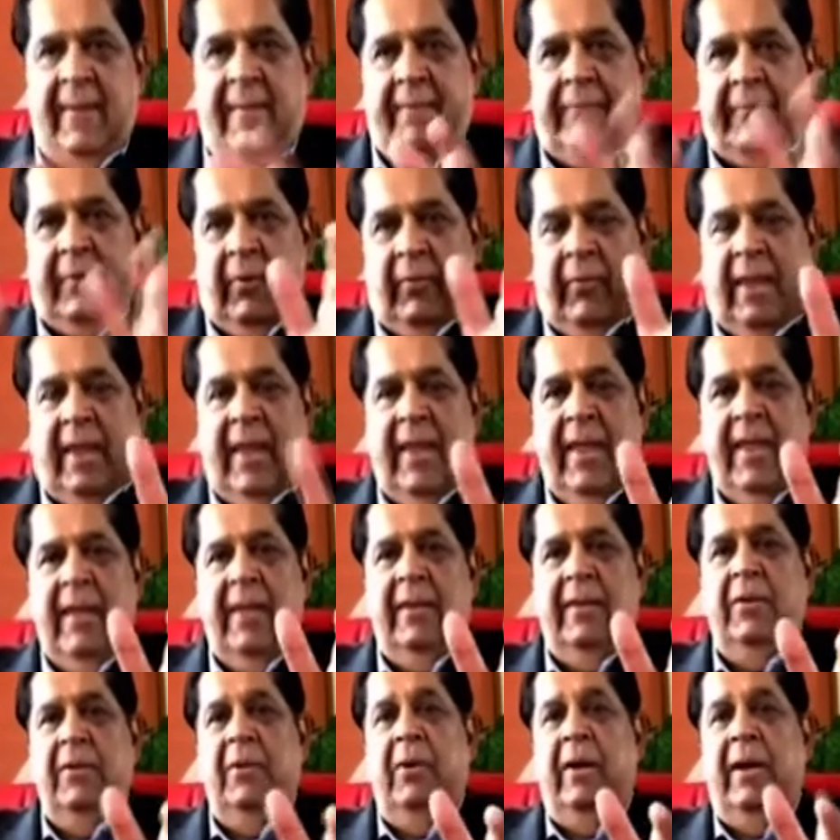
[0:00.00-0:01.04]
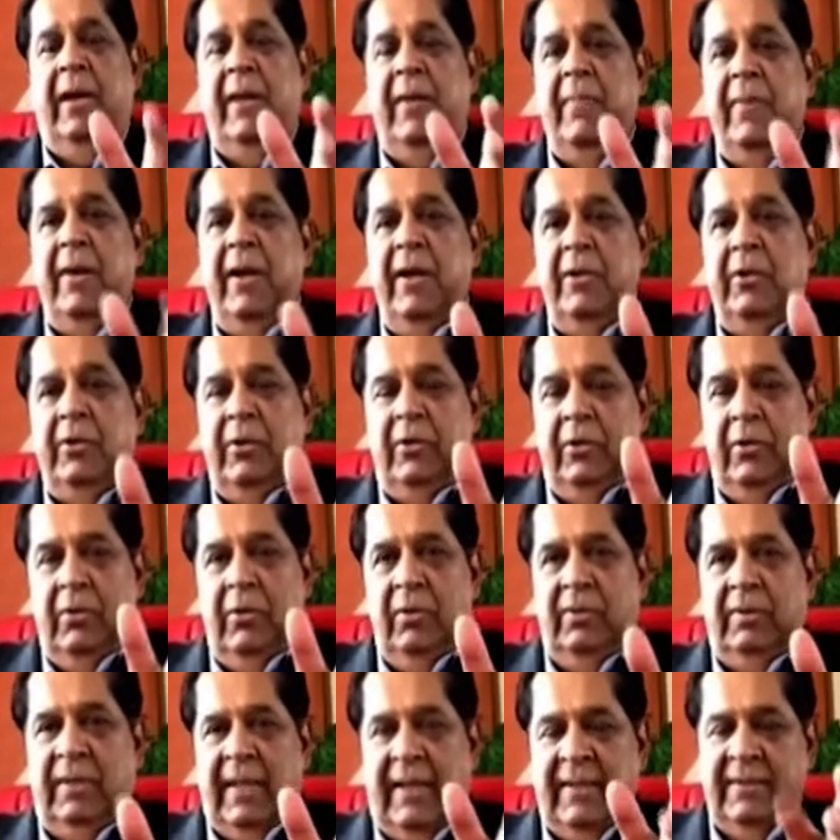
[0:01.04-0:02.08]
the way you are able to do
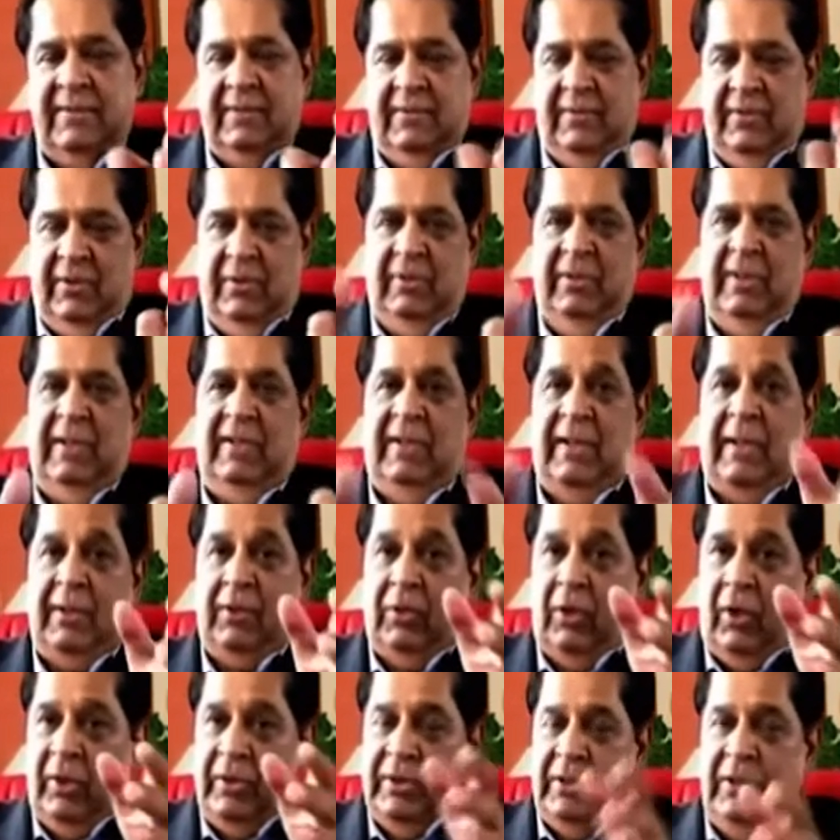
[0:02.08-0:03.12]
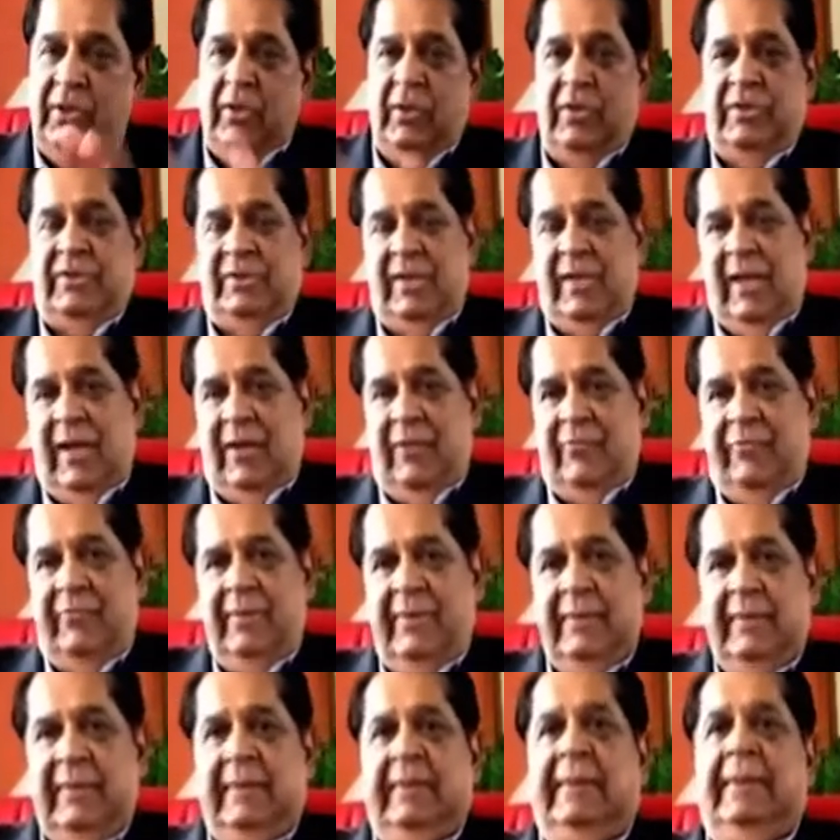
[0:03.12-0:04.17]
things using technology yourself,
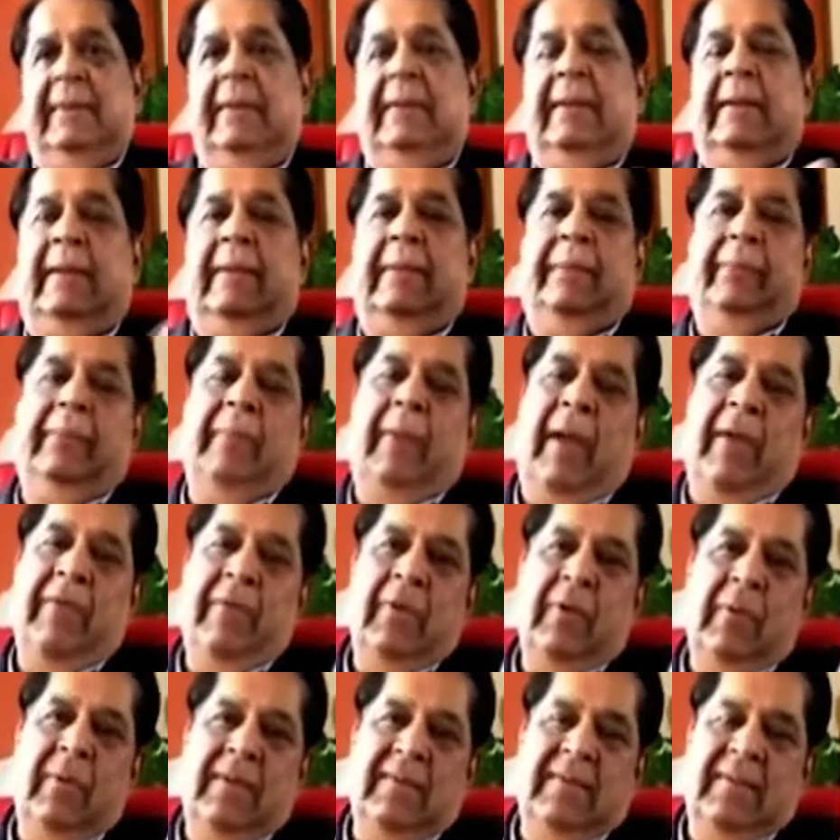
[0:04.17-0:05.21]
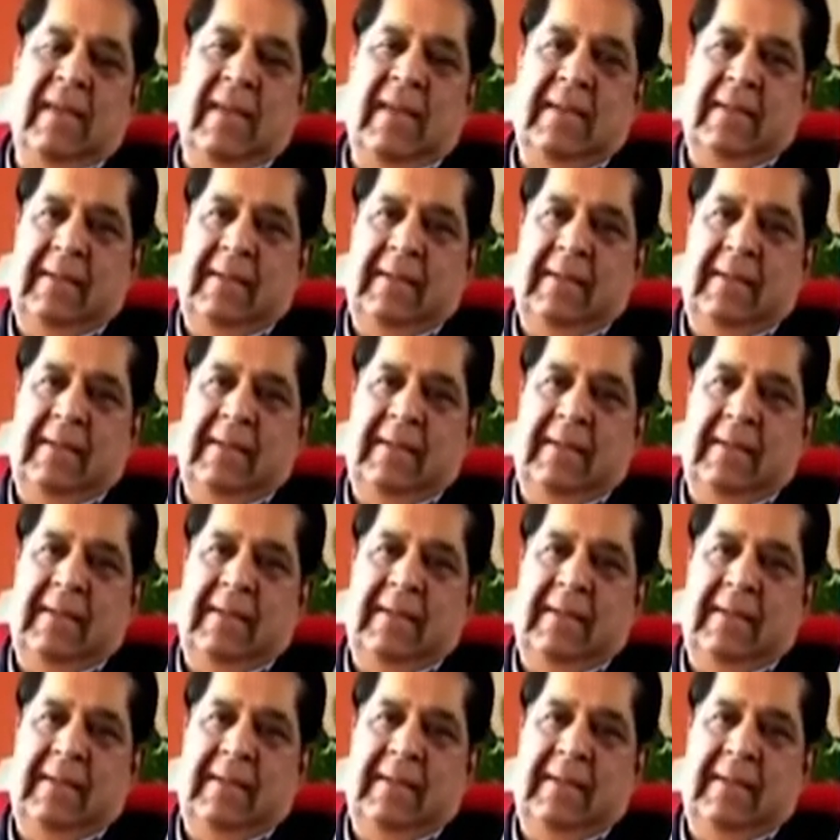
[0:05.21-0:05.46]
my view is that